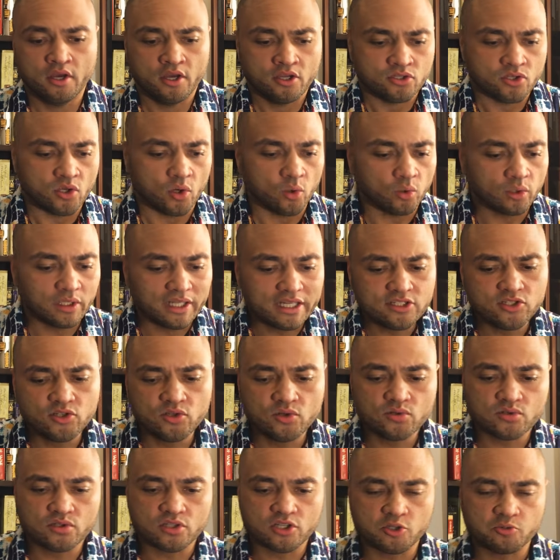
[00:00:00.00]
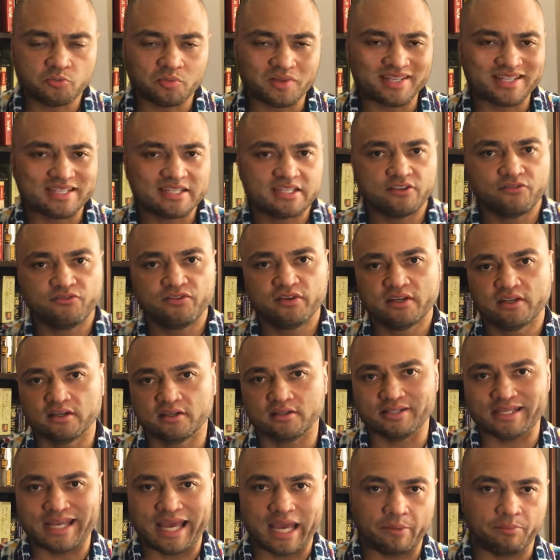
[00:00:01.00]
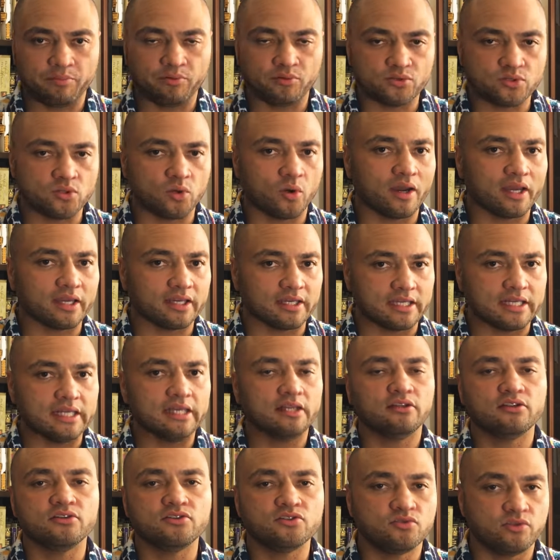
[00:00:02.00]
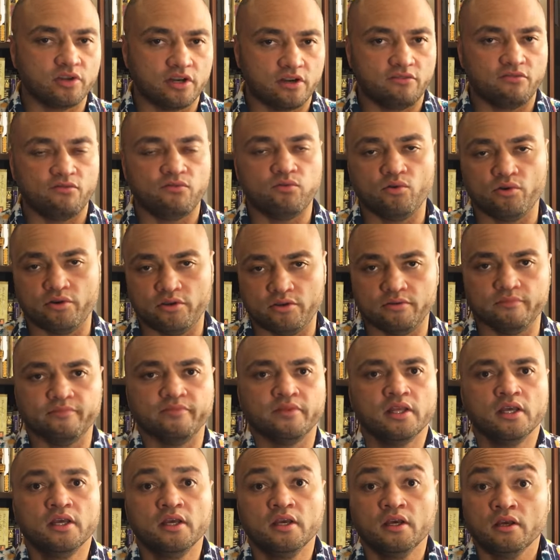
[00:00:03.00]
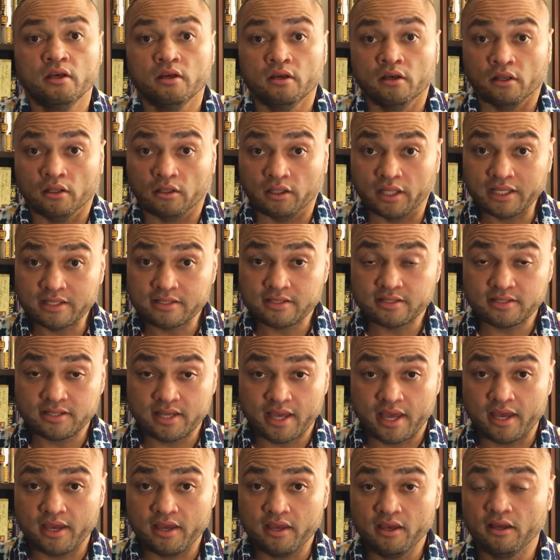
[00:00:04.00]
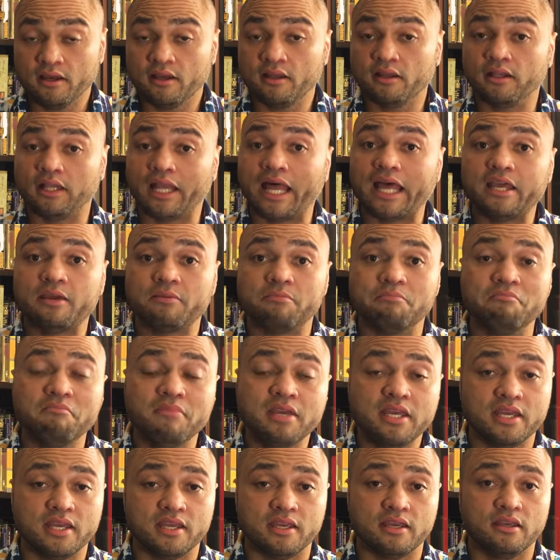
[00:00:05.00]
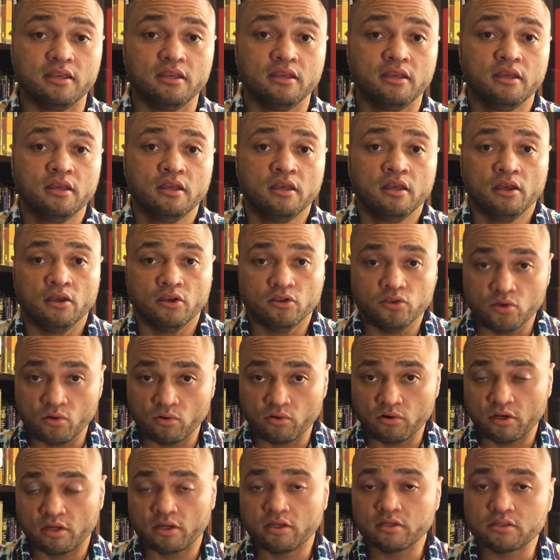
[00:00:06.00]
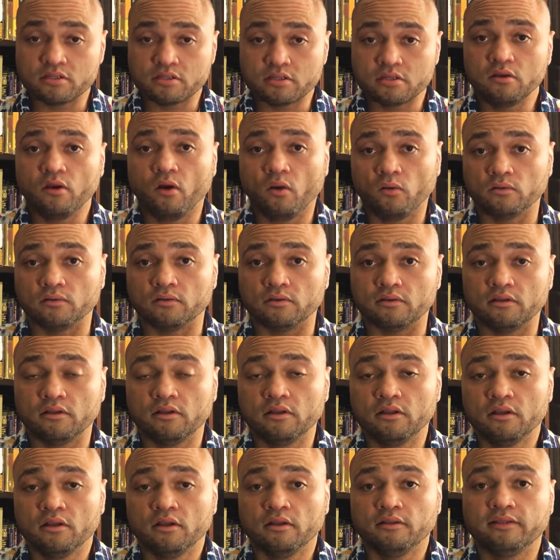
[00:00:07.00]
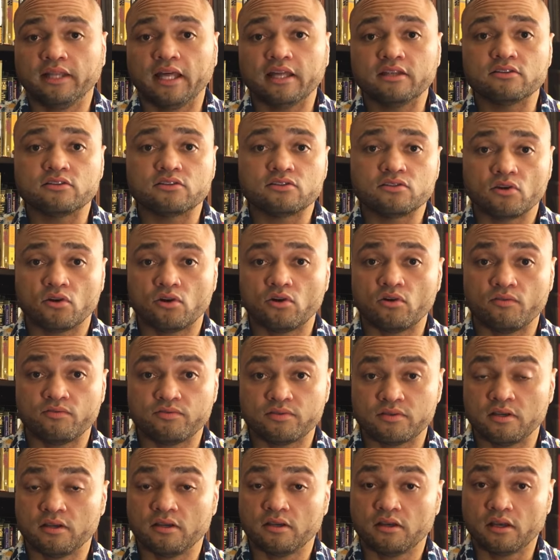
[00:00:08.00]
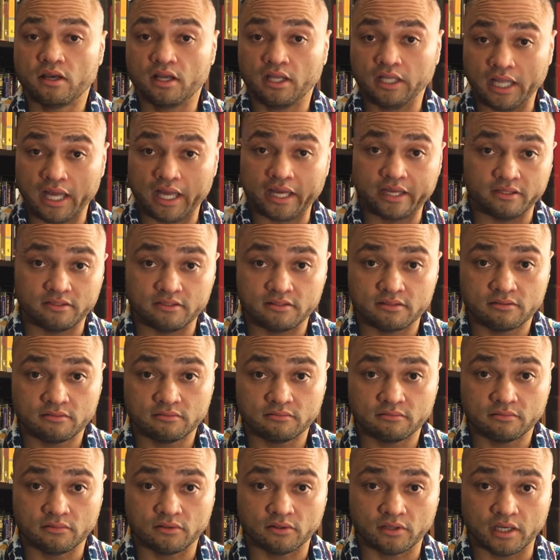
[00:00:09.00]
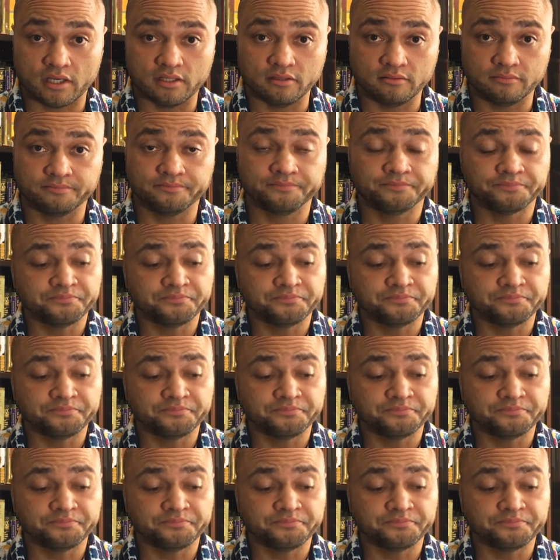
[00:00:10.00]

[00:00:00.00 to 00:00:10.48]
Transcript: So let's use a specific example so I can illustrate it for you. Let's say, like me, you're a consultant that serves clients, okay?